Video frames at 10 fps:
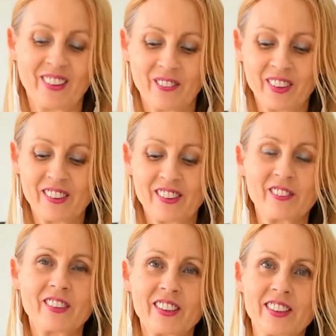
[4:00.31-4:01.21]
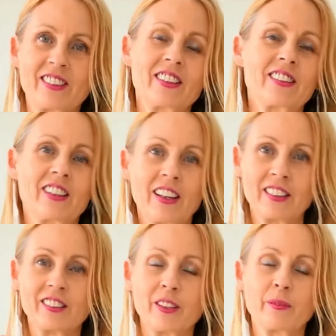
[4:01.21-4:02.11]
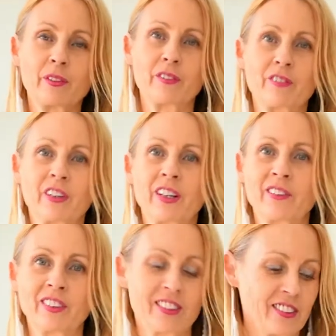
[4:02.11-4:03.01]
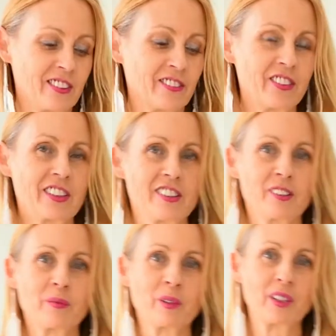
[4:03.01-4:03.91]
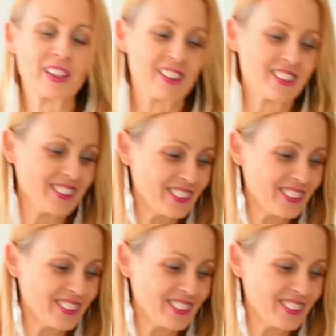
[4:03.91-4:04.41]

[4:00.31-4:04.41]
because it really does add depth of flavour to the finished product.